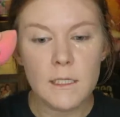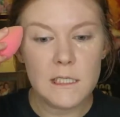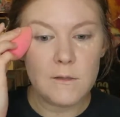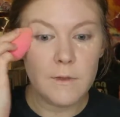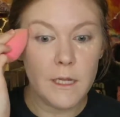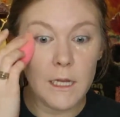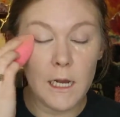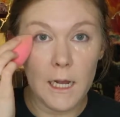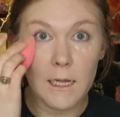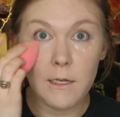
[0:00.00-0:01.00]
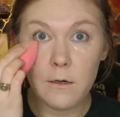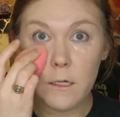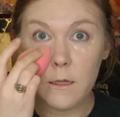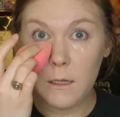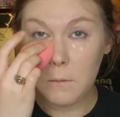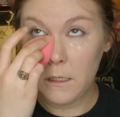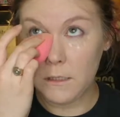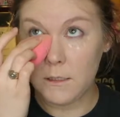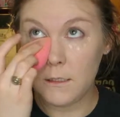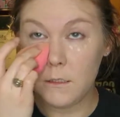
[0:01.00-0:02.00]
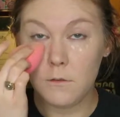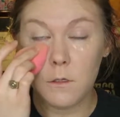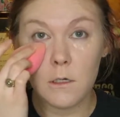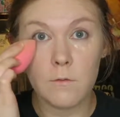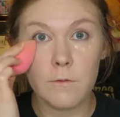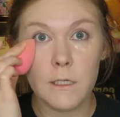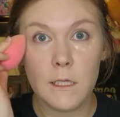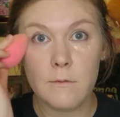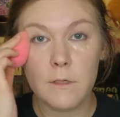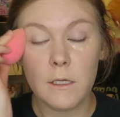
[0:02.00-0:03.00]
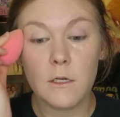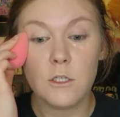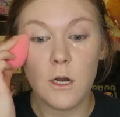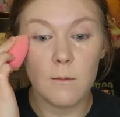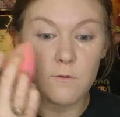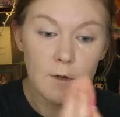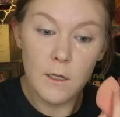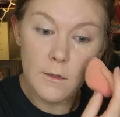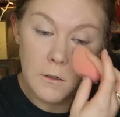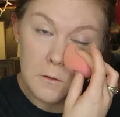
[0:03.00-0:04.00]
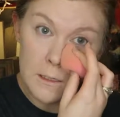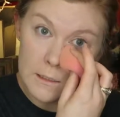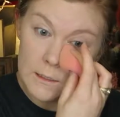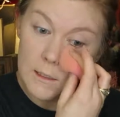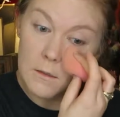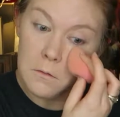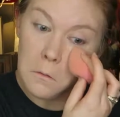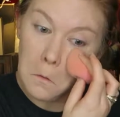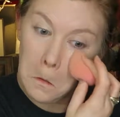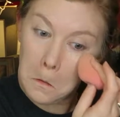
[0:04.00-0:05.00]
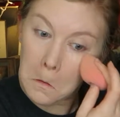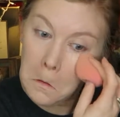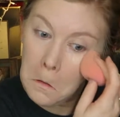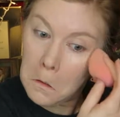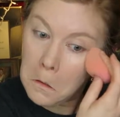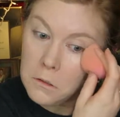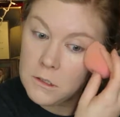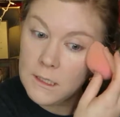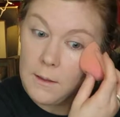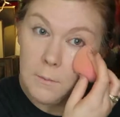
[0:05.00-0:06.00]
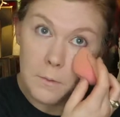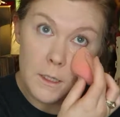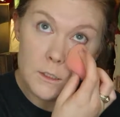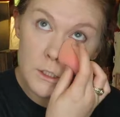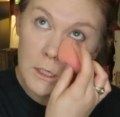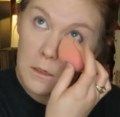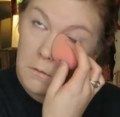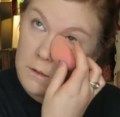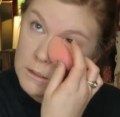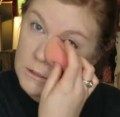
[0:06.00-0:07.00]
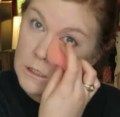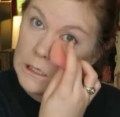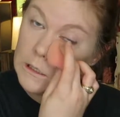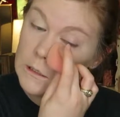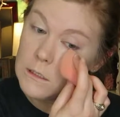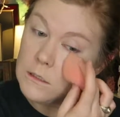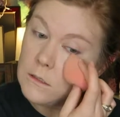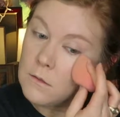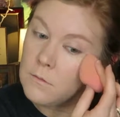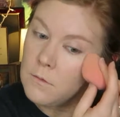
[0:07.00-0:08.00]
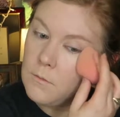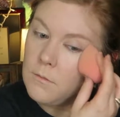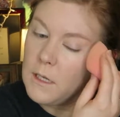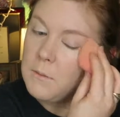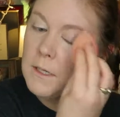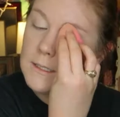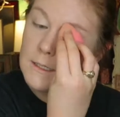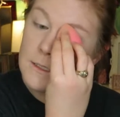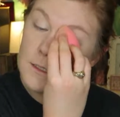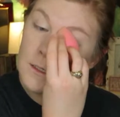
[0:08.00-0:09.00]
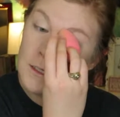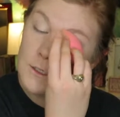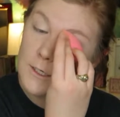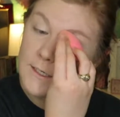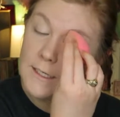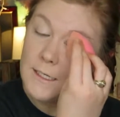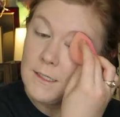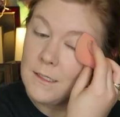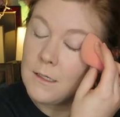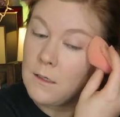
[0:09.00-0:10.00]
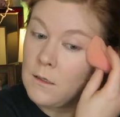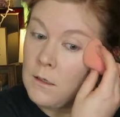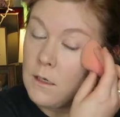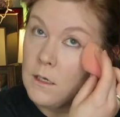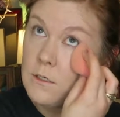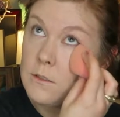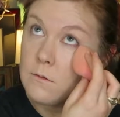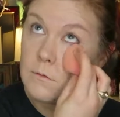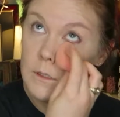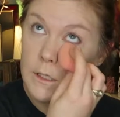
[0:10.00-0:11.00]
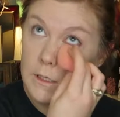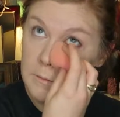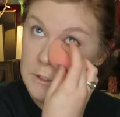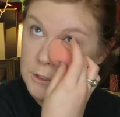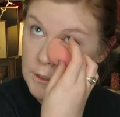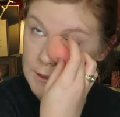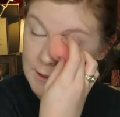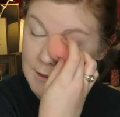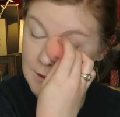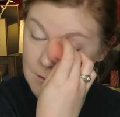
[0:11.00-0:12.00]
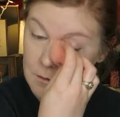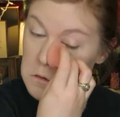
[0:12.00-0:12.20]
It doesn't really like highlight or anything, but it does do like a really, really good job of color correcting. Just that peachy orange color just minimizes the darkness, and I just really appreciate that